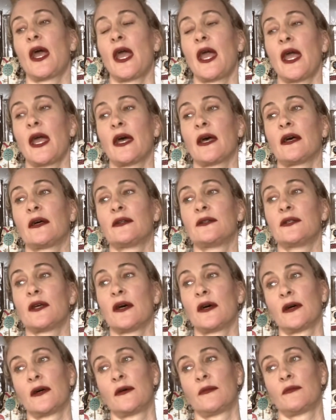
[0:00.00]
And
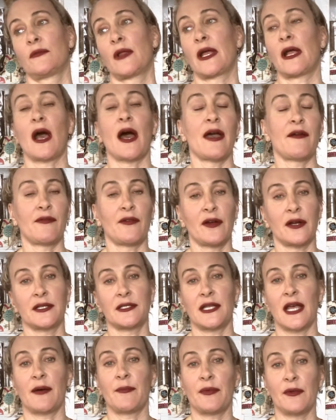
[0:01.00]
like I, for
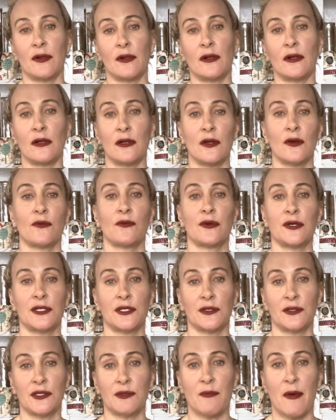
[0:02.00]
example,
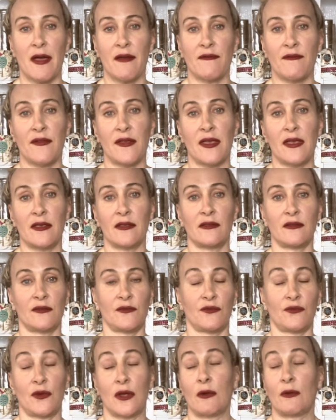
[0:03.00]
reduce my fees
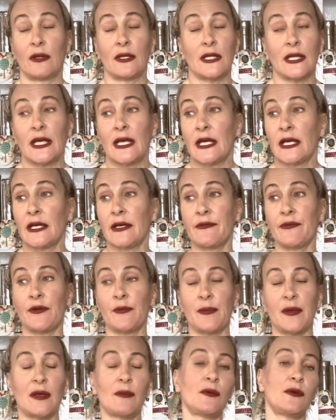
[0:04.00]
frequently for
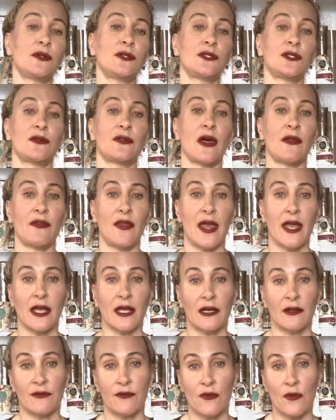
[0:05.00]
people so that they
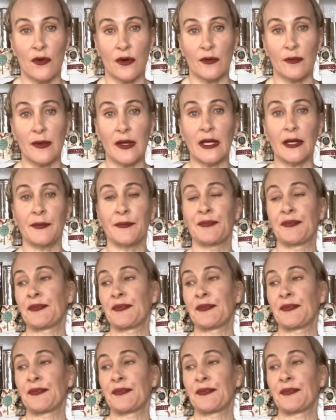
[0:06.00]
can afford me.